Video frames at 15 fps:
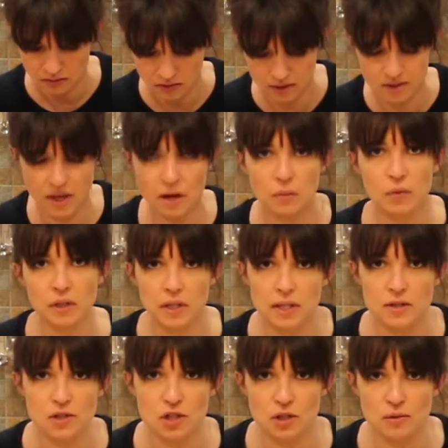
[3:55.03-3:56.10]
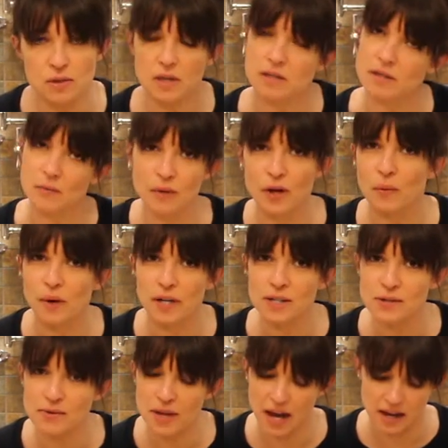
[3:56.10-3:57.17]
because that'll release juices, and we don't want
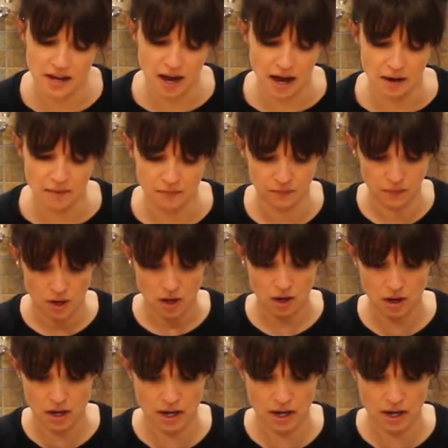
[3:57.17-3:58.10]
to do that yet. All